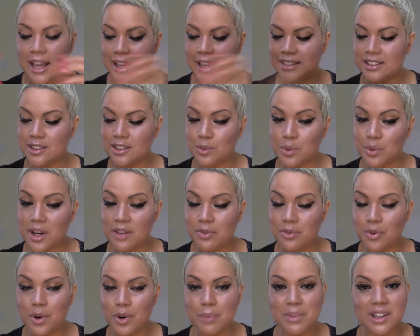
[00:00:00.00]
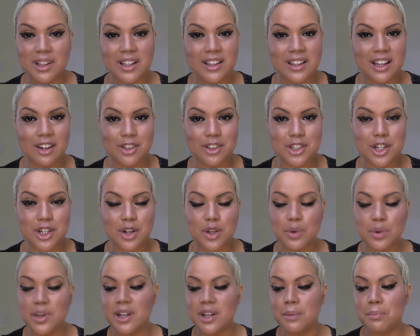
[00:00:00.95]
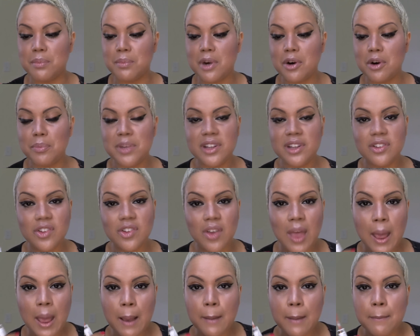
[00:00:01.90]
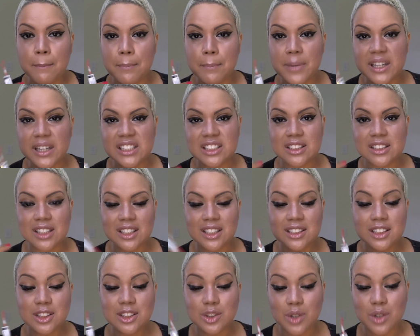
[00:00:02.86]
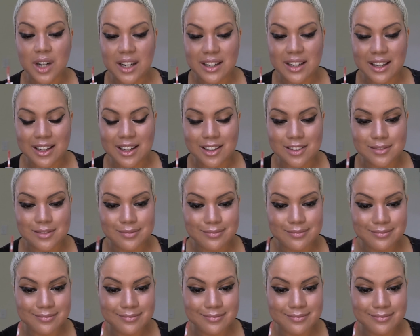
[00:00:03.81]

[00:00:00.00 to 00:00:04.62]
as the red formula that I'll show you in a moment, but it does dry down.